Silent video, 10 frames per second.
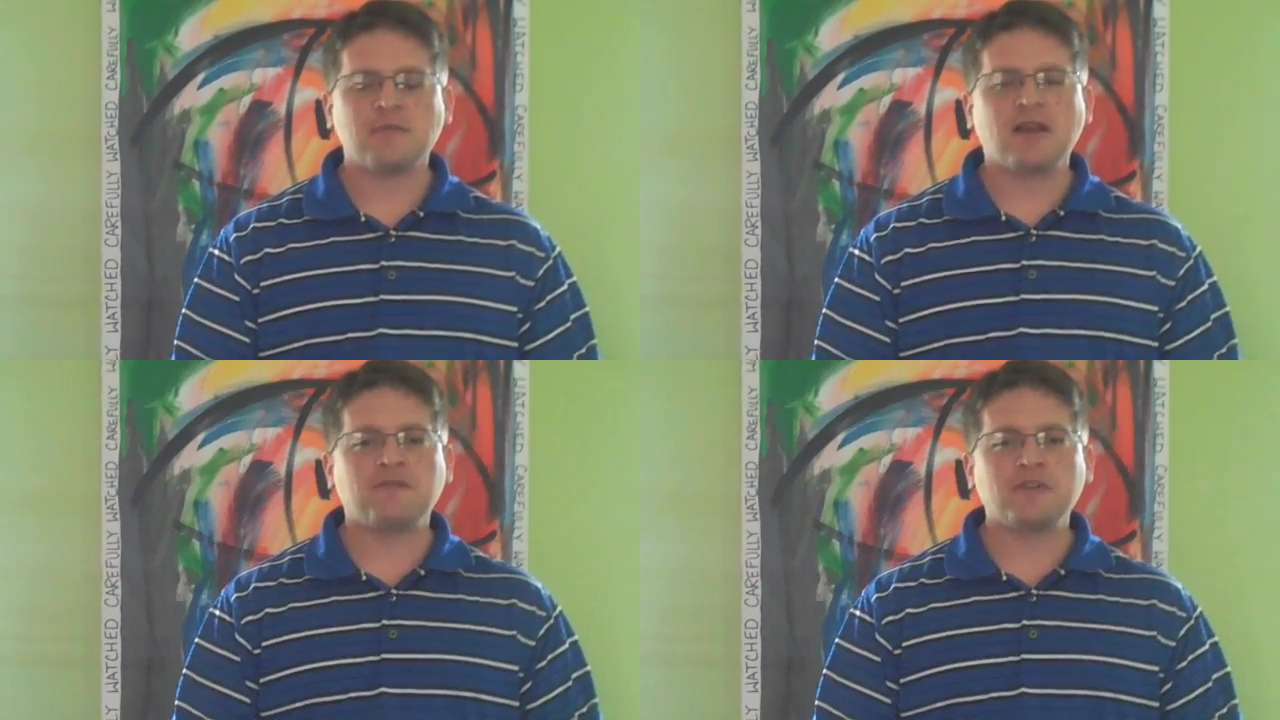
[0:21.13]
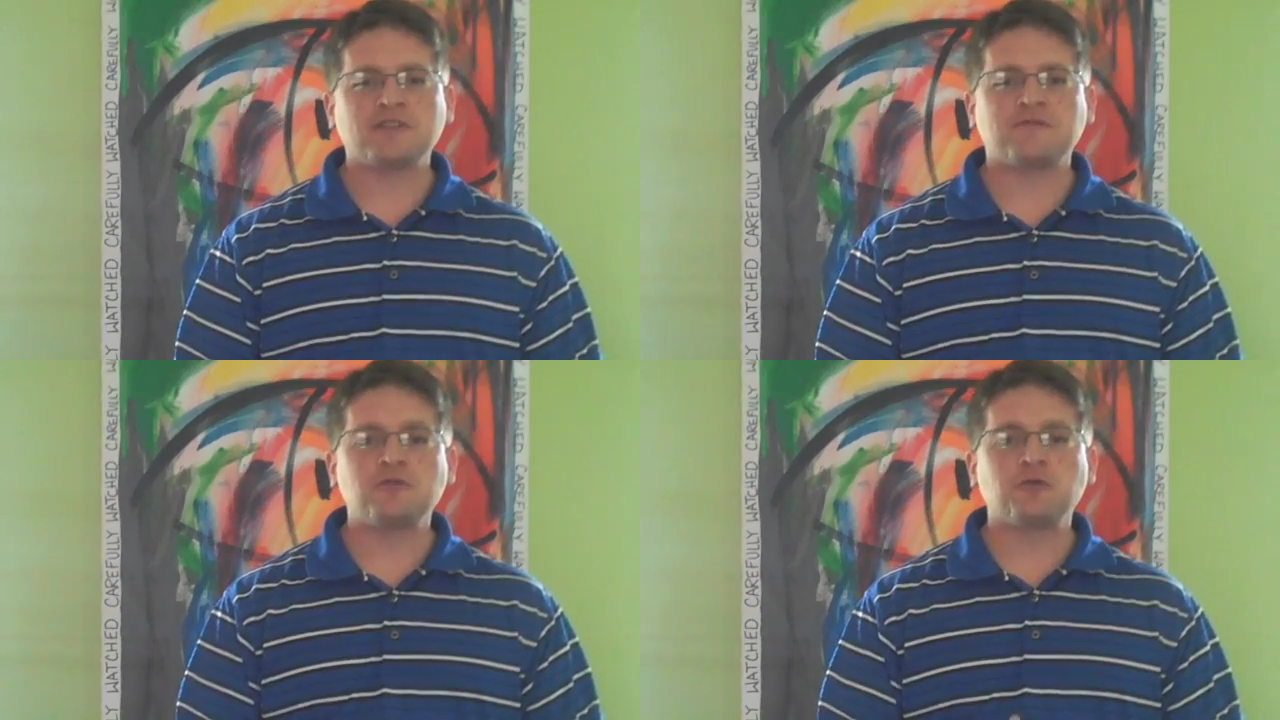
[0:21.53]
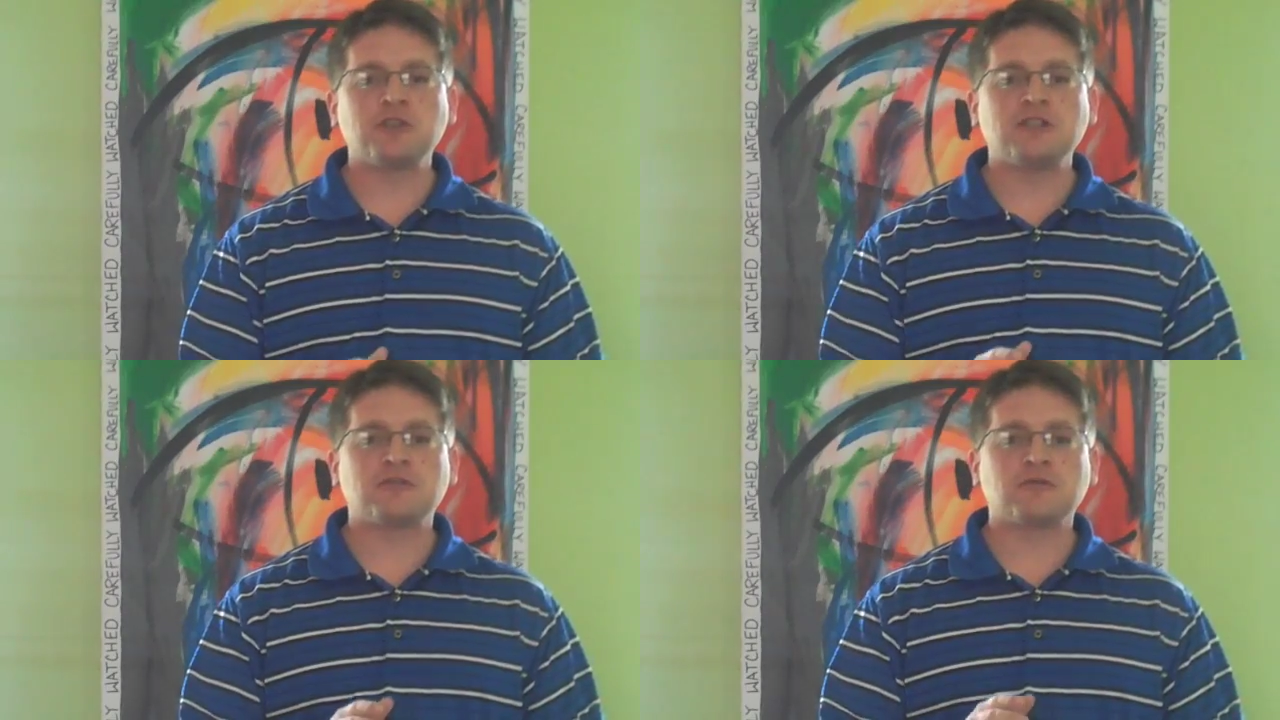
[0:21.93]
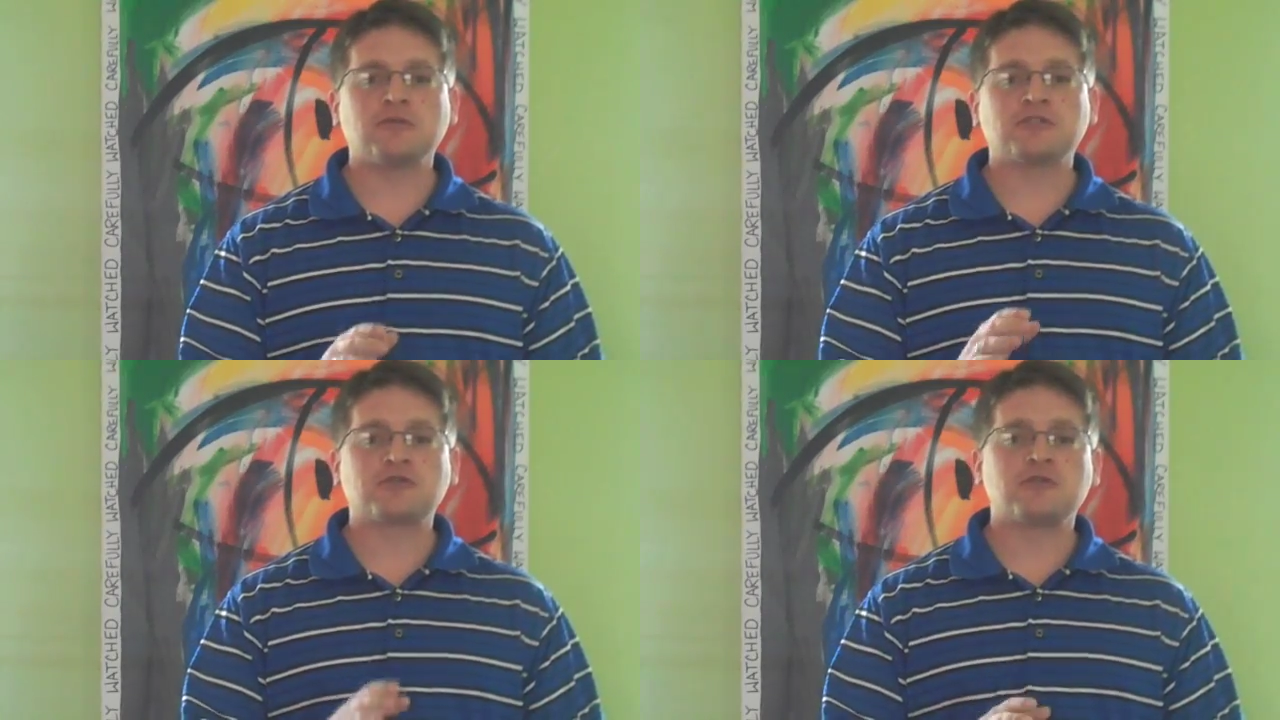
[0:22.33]
My friends, if you read through
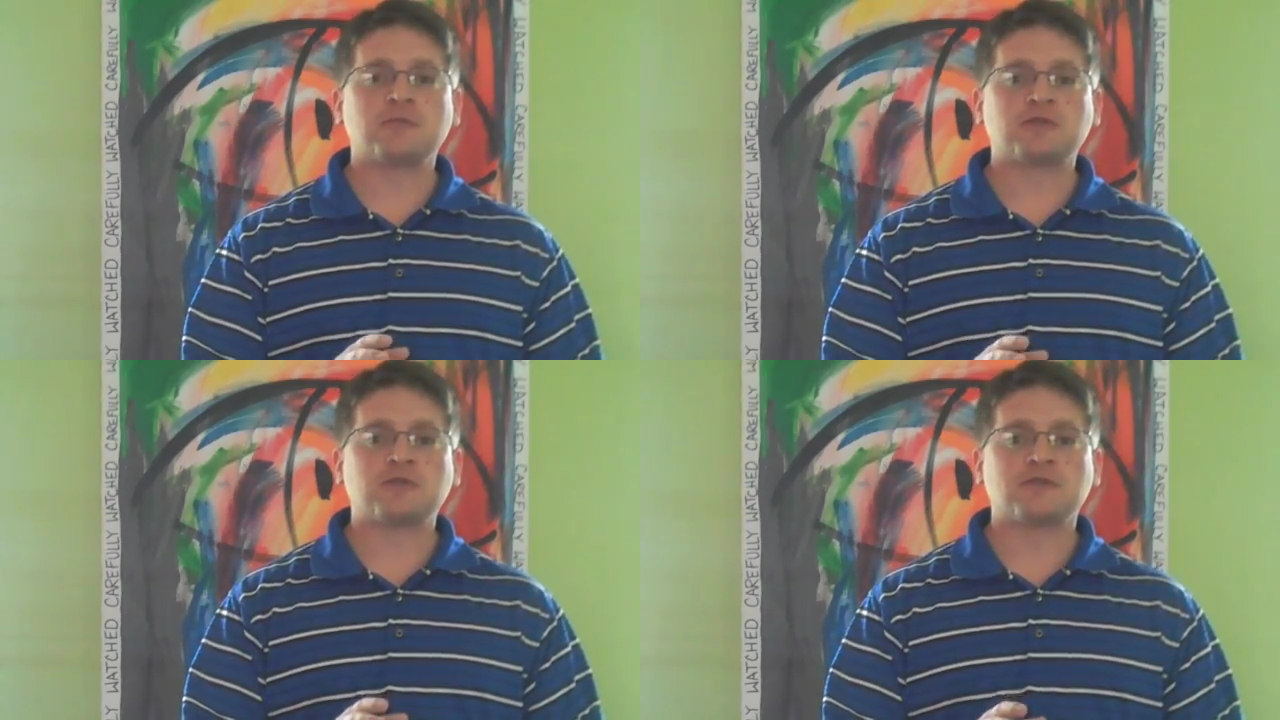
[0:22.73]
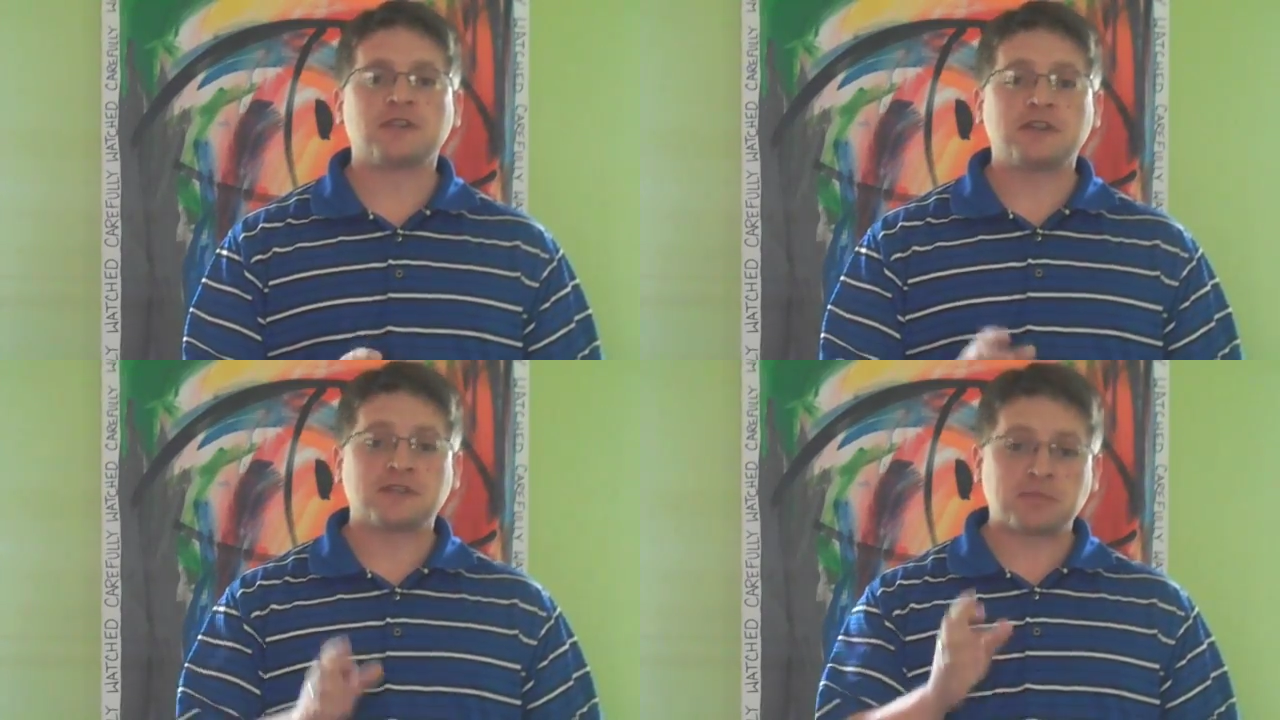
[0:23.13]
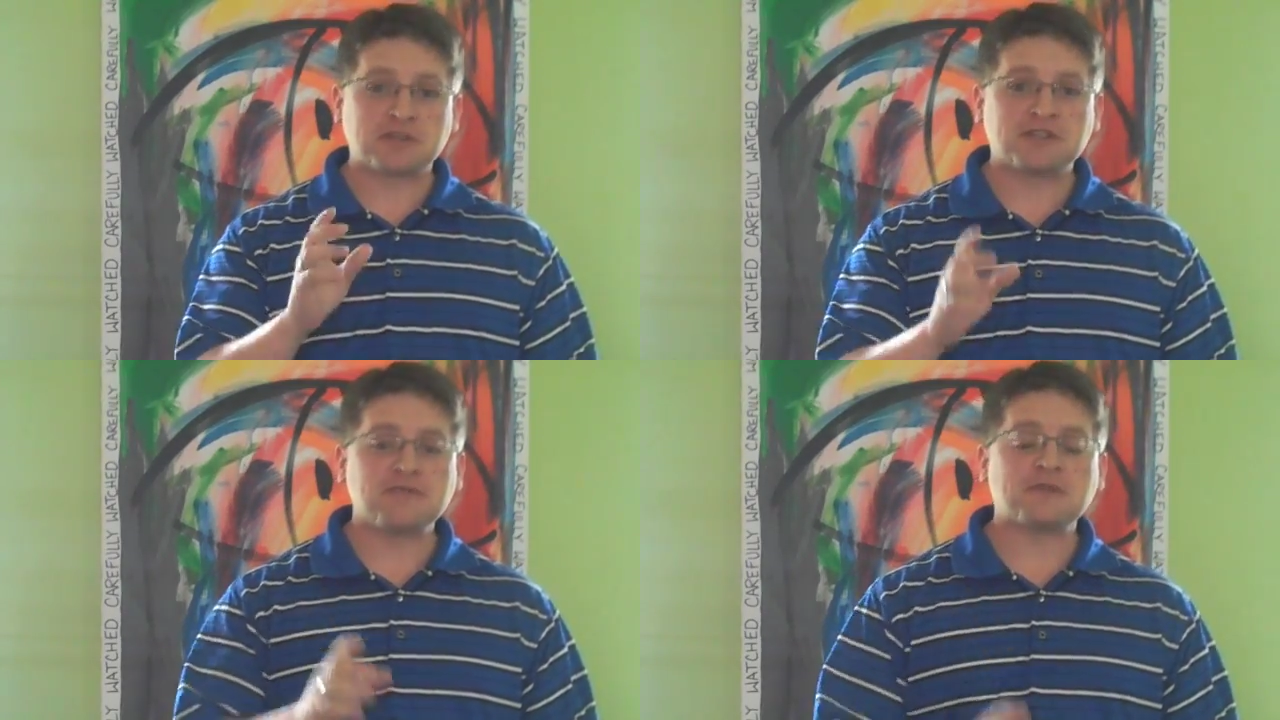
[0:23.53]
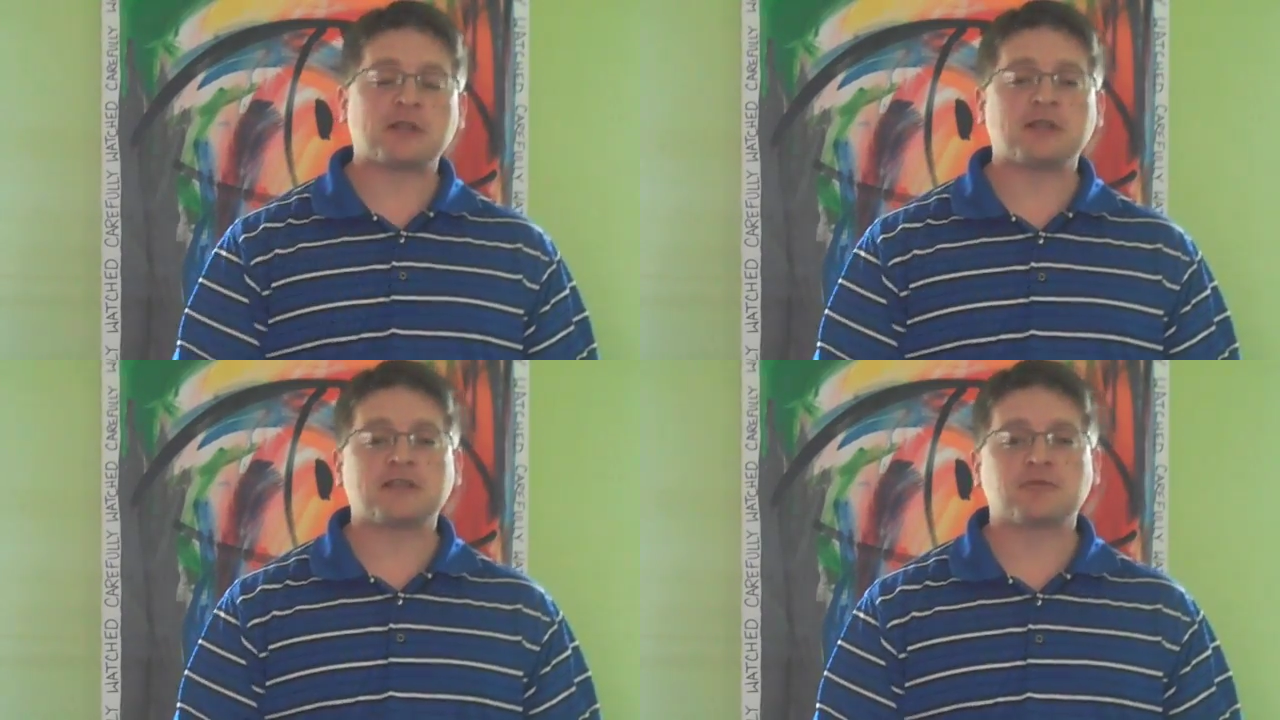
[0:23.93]
the scriptures,
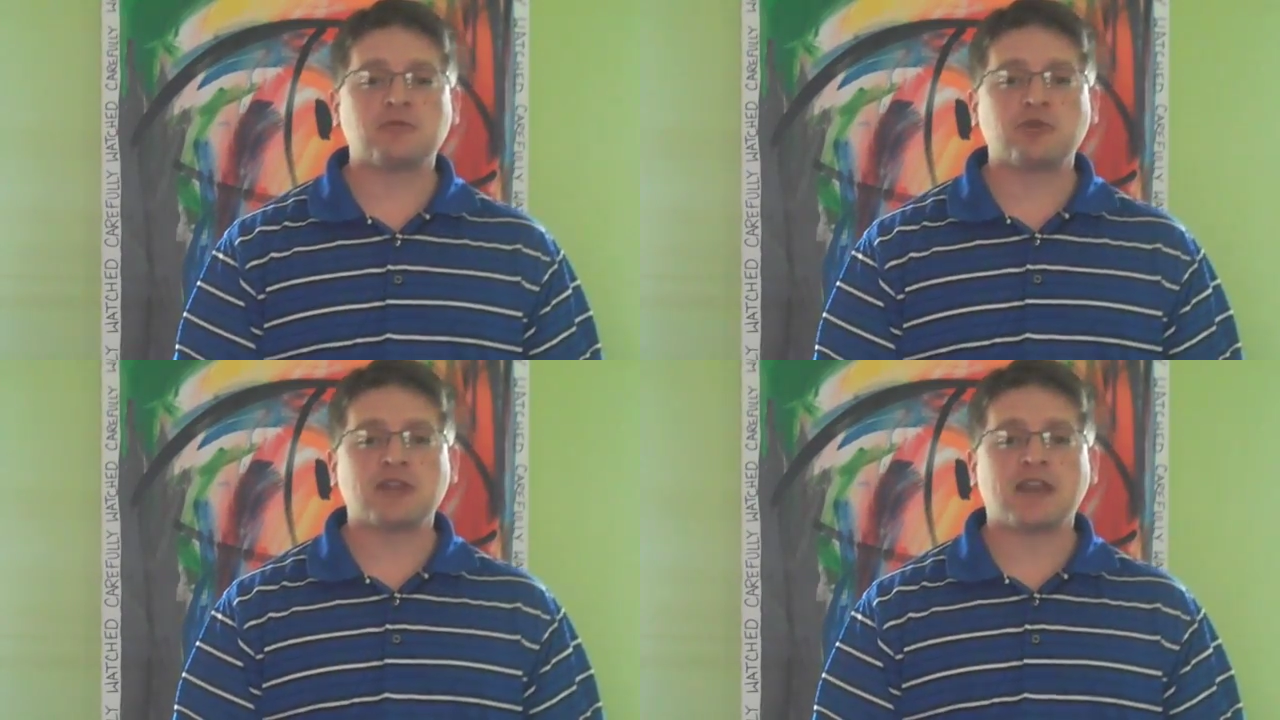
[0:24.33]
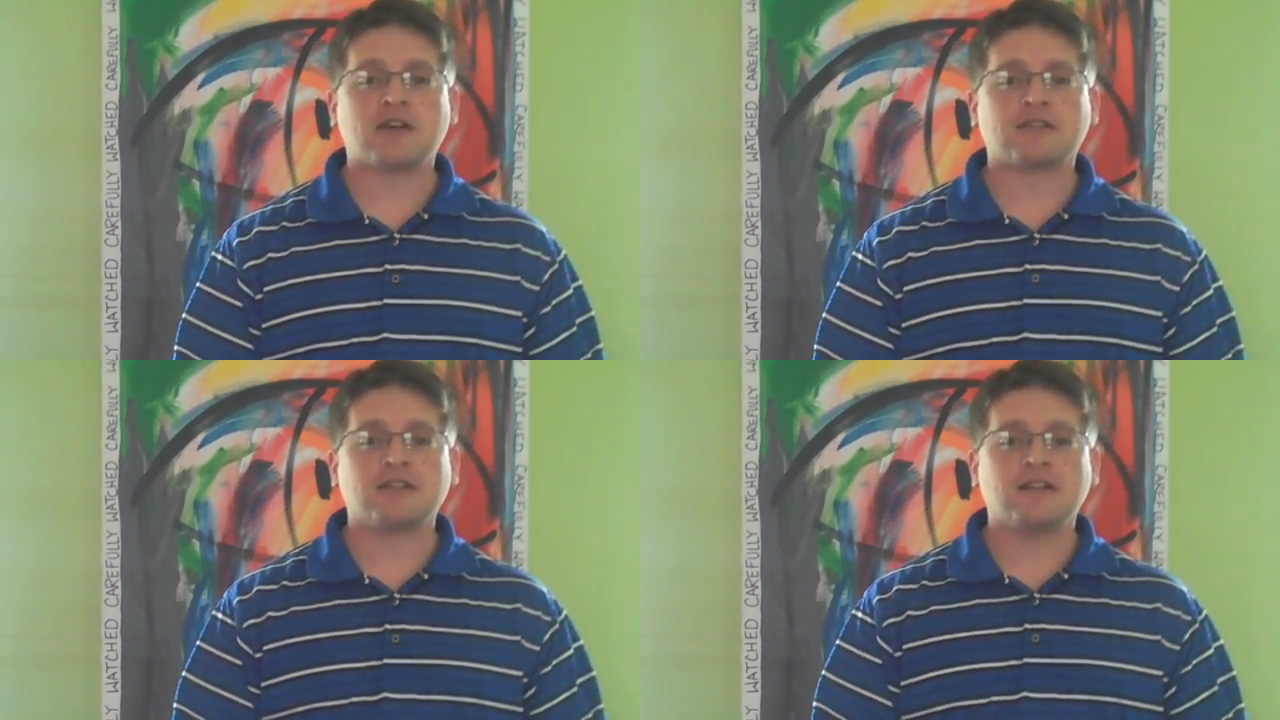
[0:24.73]
specifically as we bring out